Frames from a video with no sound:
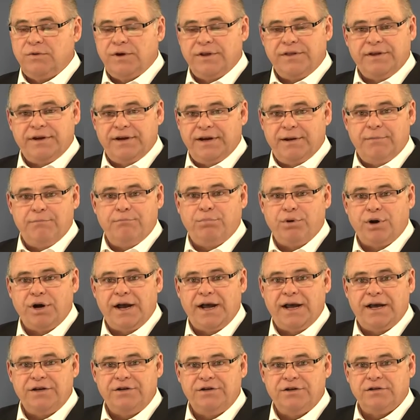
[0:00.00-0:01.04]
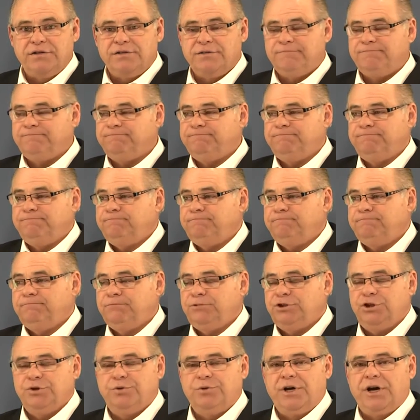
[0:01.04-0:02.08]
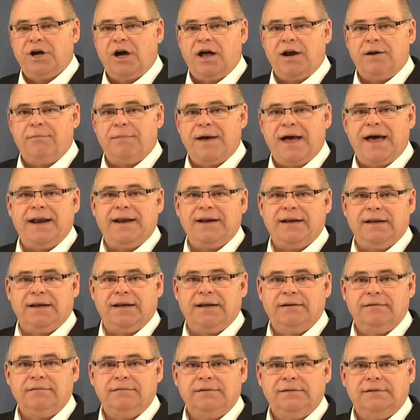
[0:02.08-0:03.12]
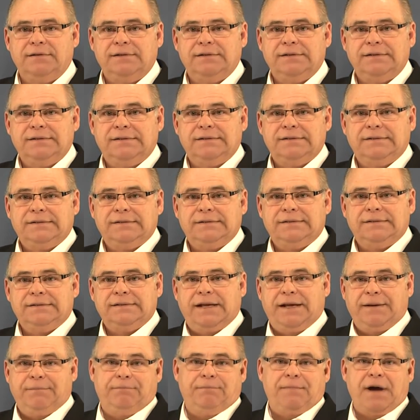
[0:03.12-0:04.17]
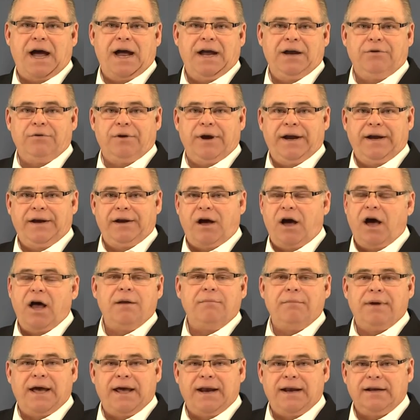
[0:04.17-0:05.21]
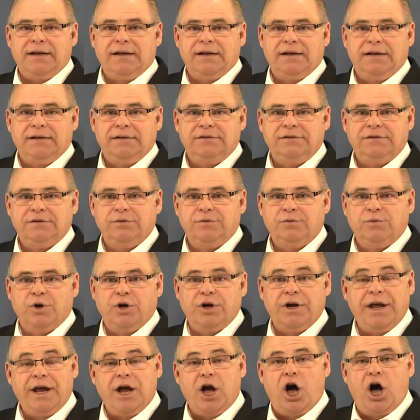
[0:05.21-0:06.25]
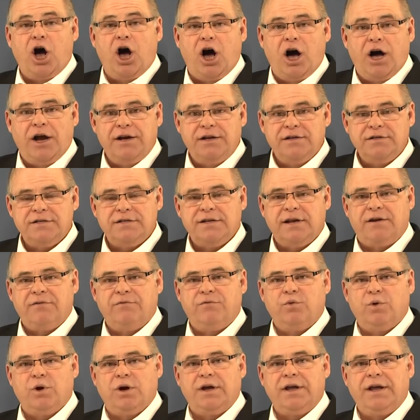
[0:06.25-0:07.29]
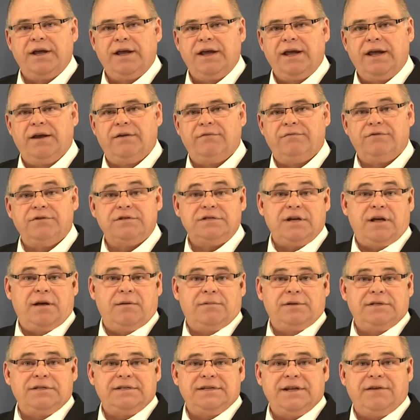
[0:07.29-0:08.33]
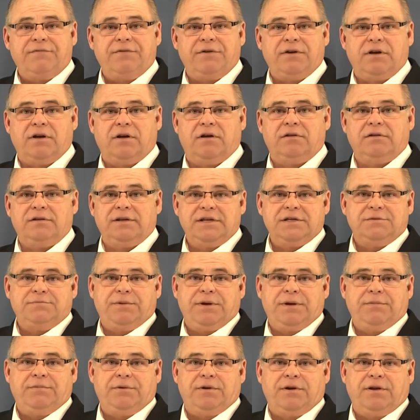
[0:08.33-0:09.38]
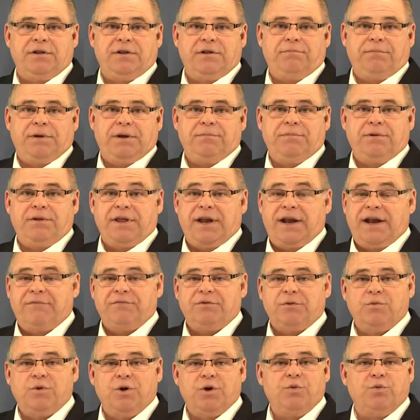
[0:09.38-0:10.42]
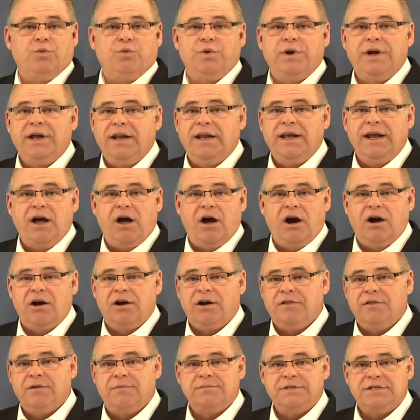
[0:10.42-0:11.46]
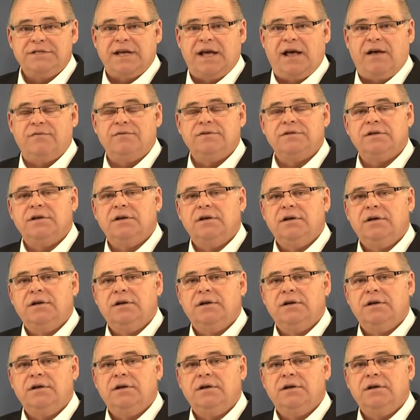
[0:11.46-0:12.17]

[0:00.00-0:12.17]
with it inbred just do it automatically. They migrate automatically to working on instead of working in. For some, it's difficult, and these people are the people that have to work really hard on themselves